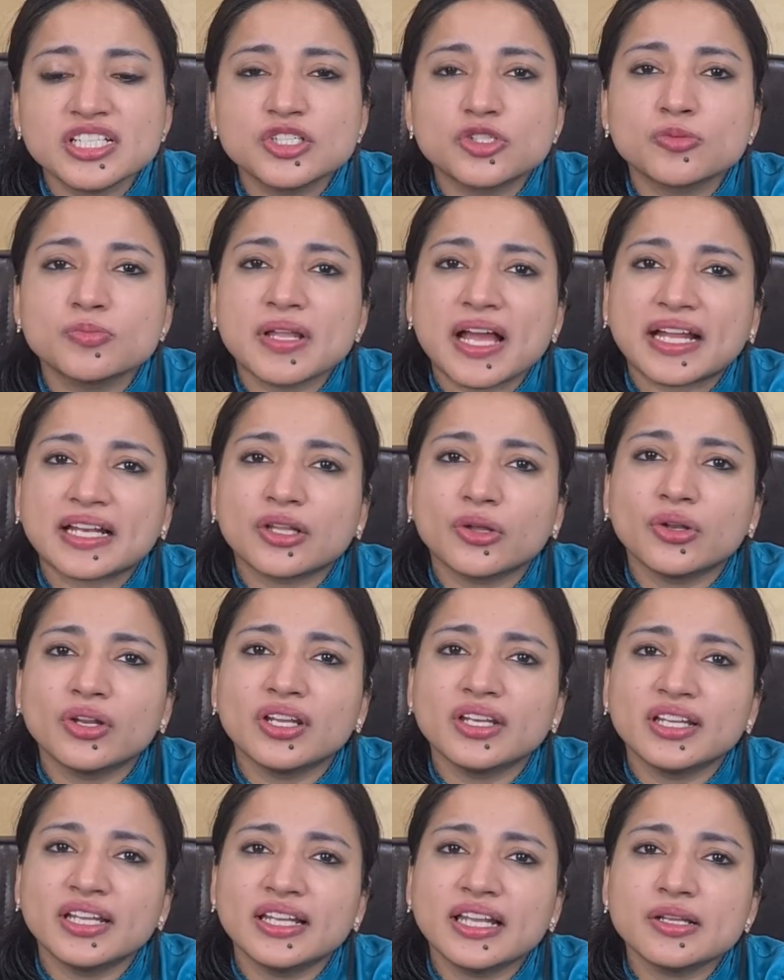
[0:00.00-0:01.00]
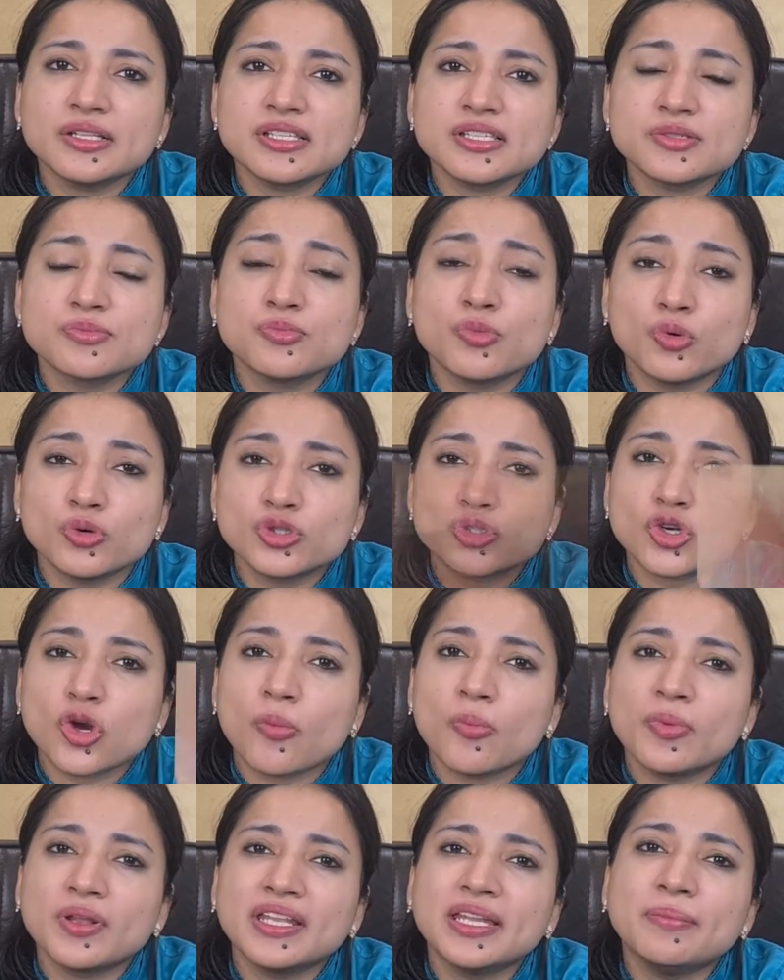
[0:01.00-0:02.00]
lead to black lines on nails are most
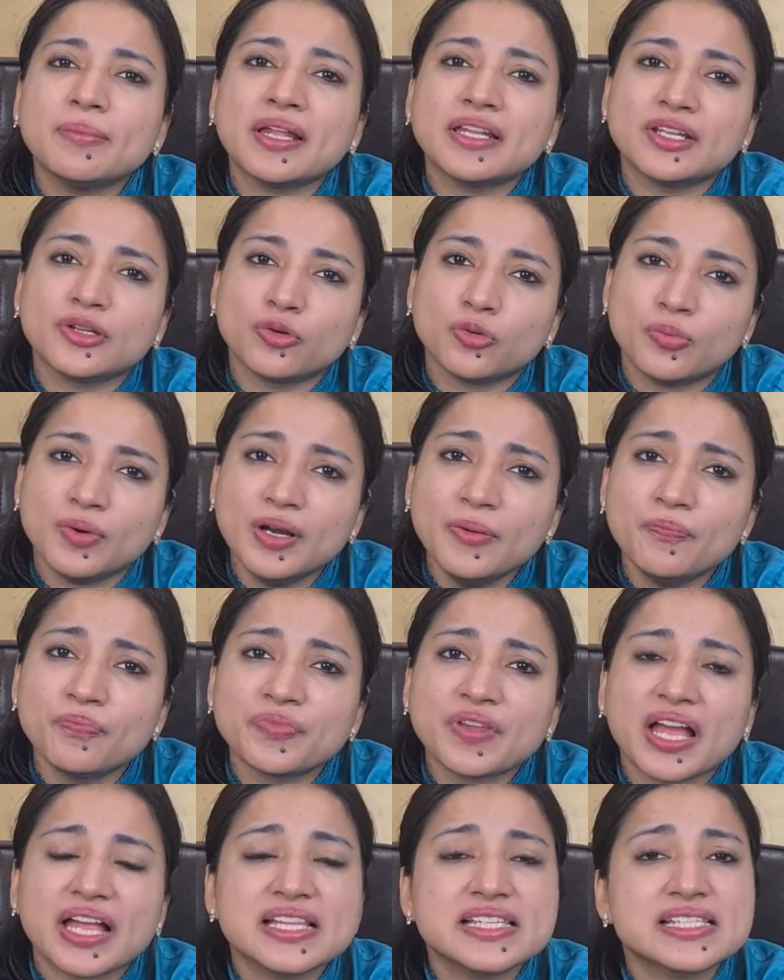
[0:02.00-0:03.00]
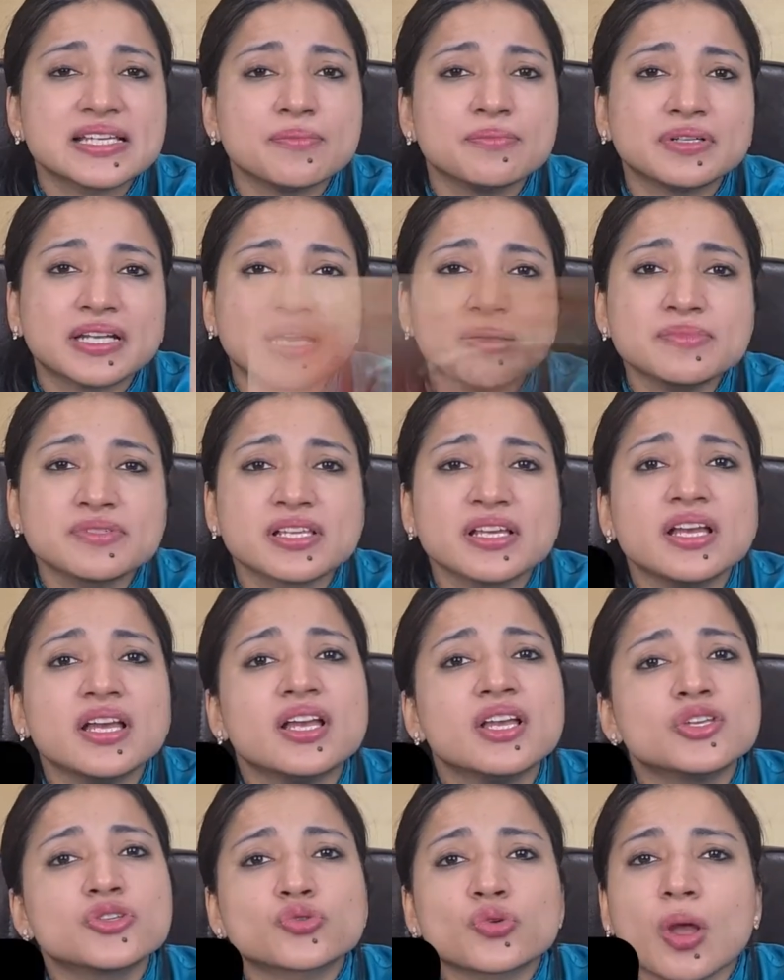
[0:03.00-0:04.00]
commonly melanoma and sometimes
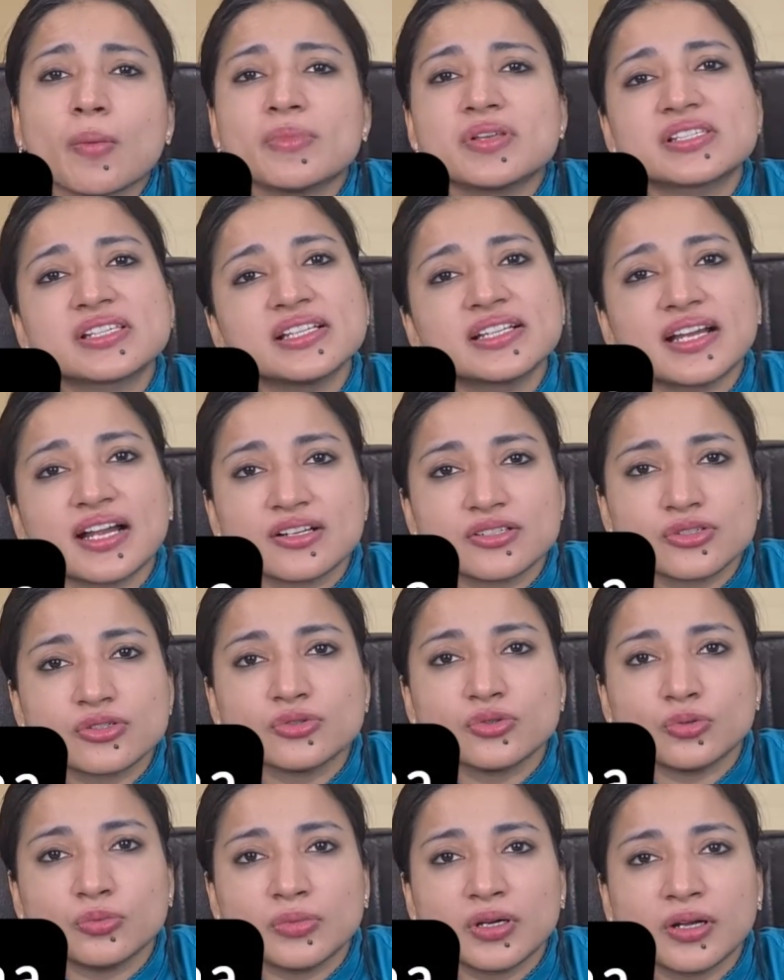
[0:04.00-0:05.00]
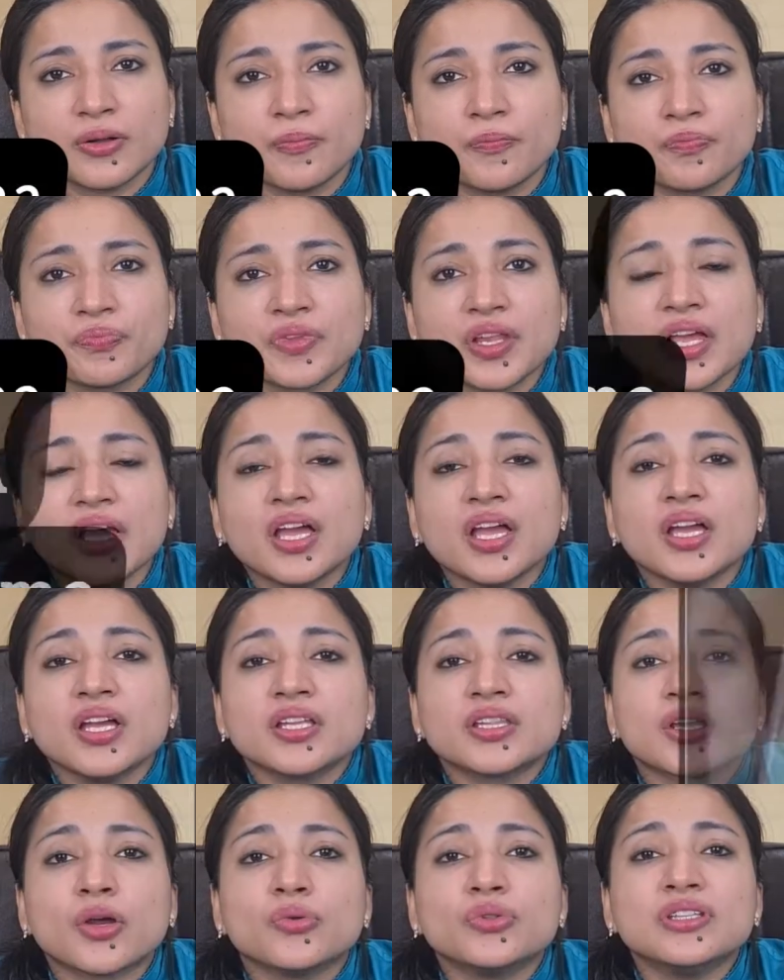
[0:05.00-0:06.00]
squamous cell carcinoma.
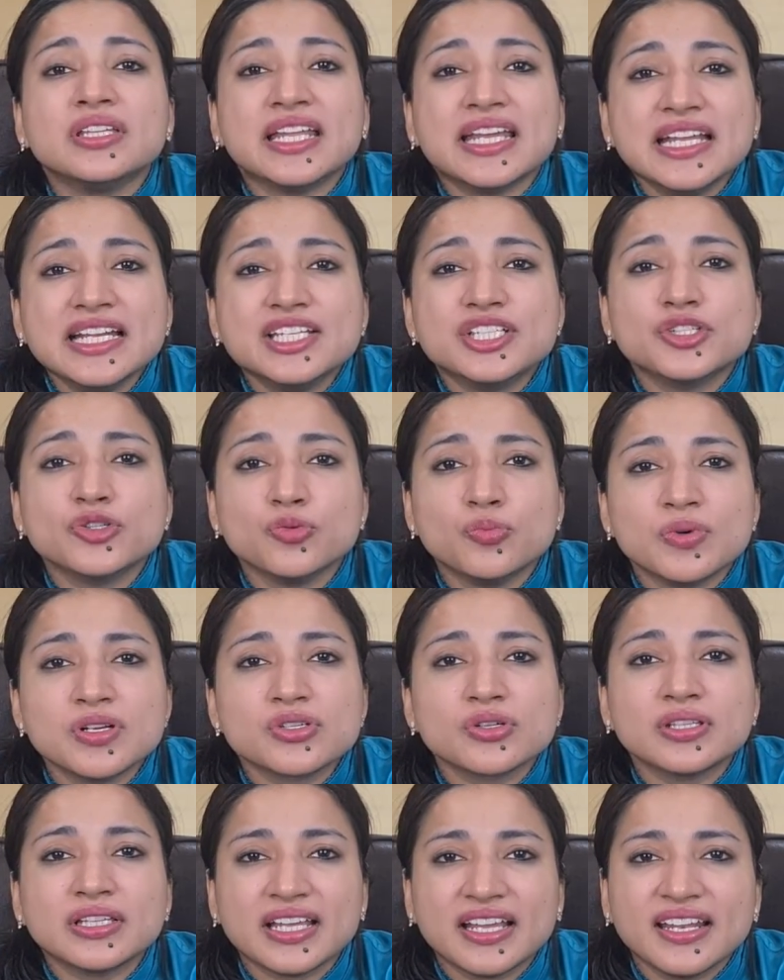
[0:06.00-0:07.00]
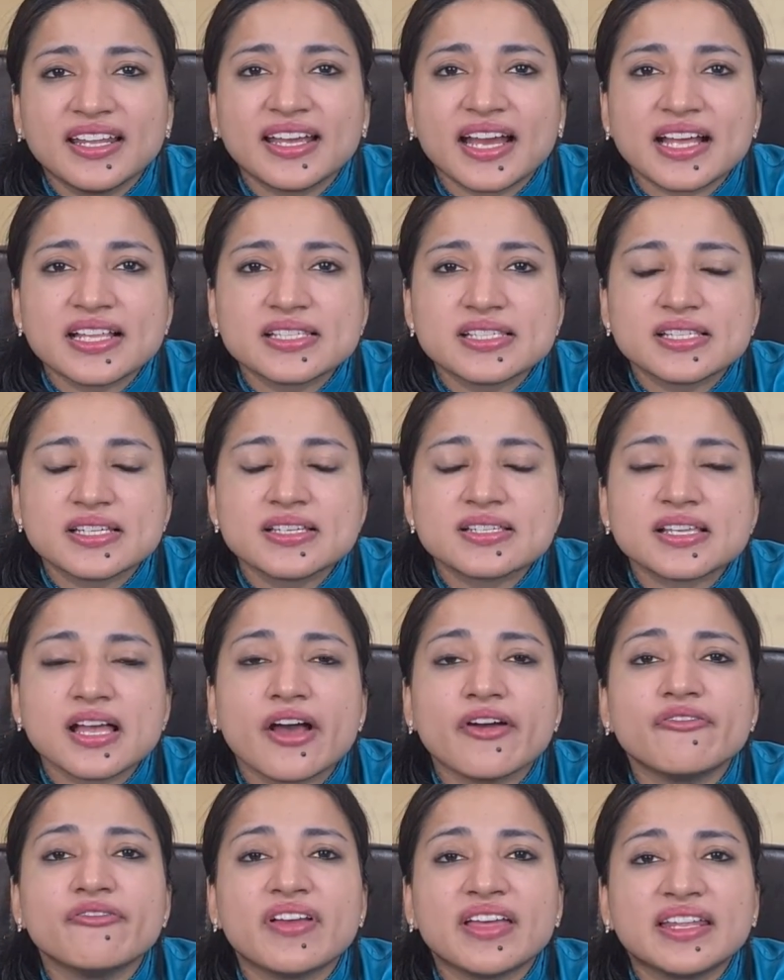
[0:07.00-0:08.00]
Now nail tumours or nail cancers
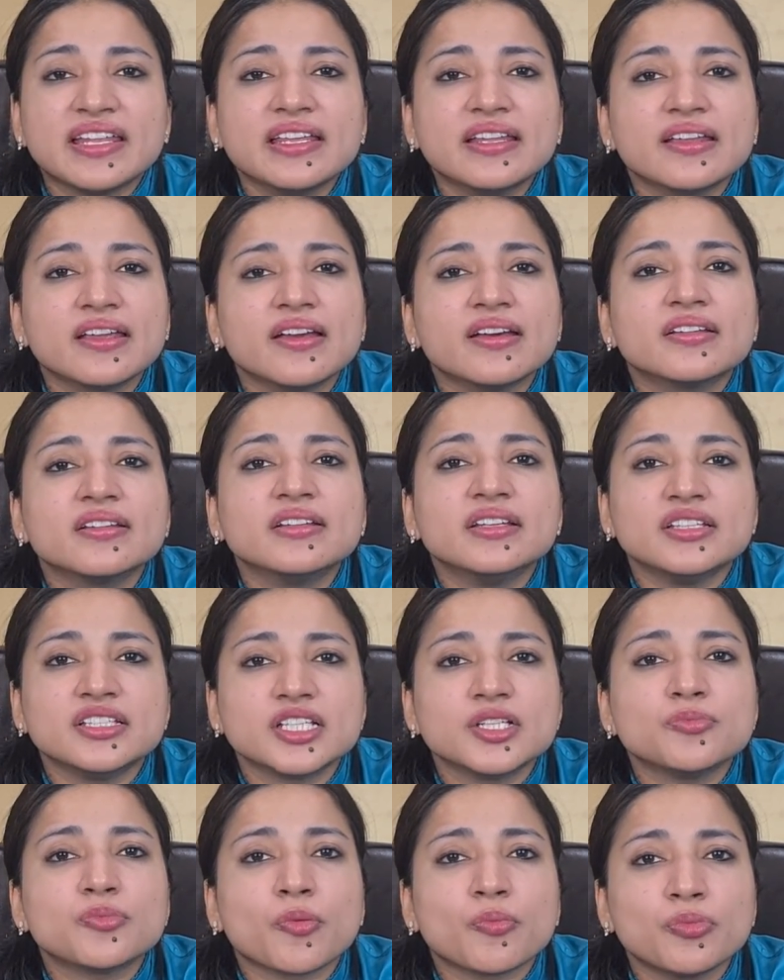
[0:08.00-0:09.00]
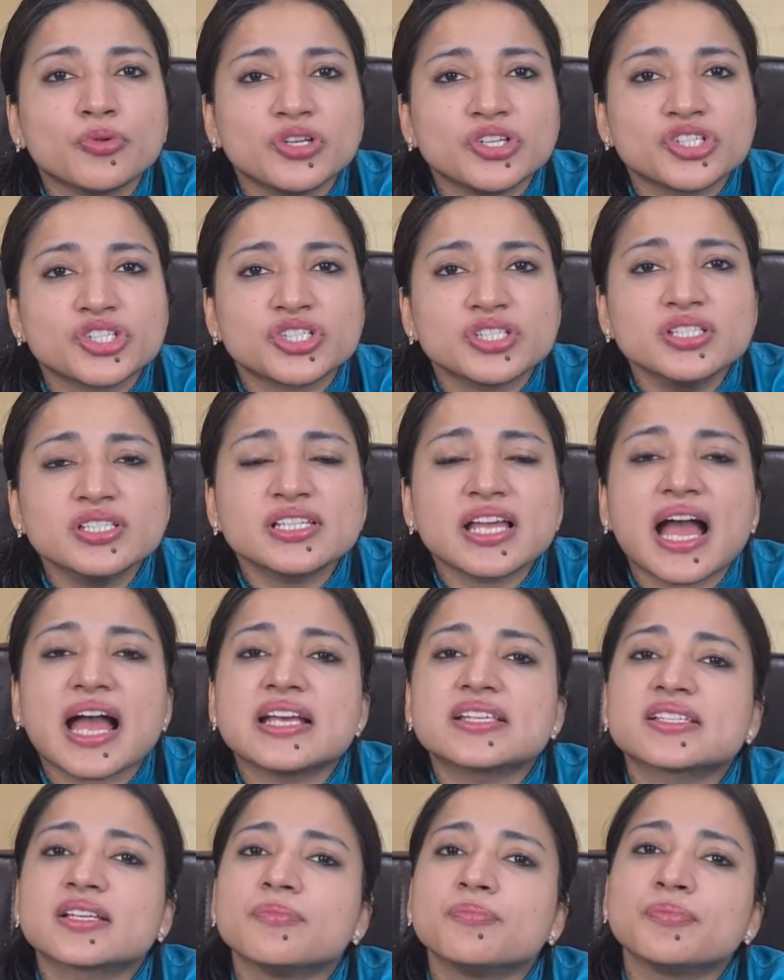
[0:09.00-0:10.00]
are very rare in Indian populations as
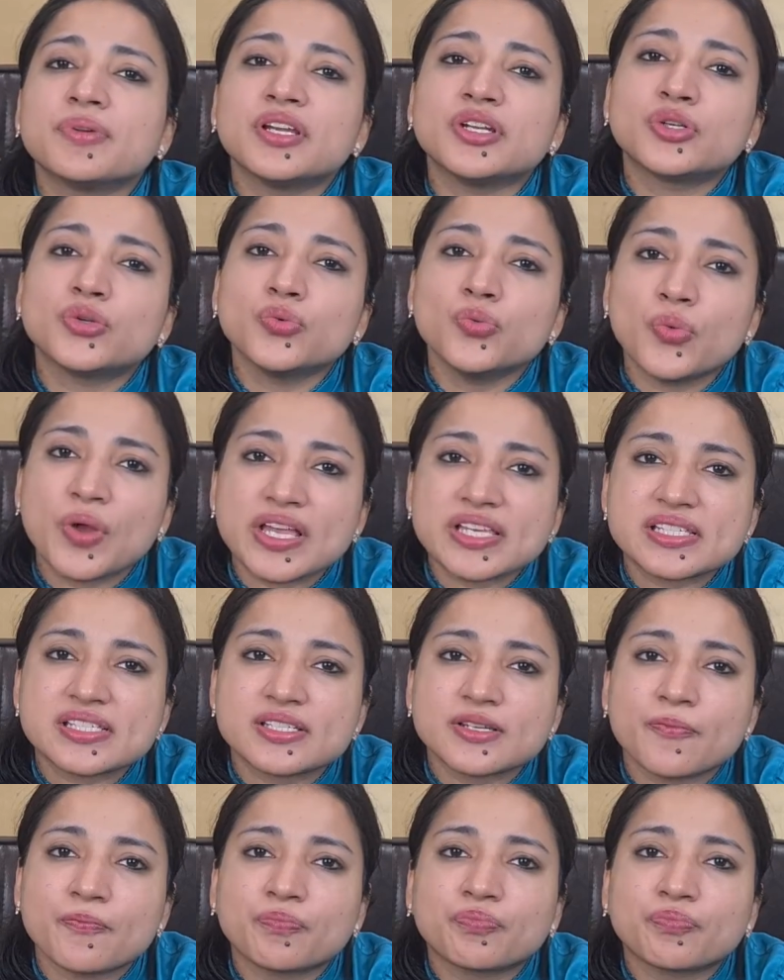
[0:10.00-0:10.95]
compared to West.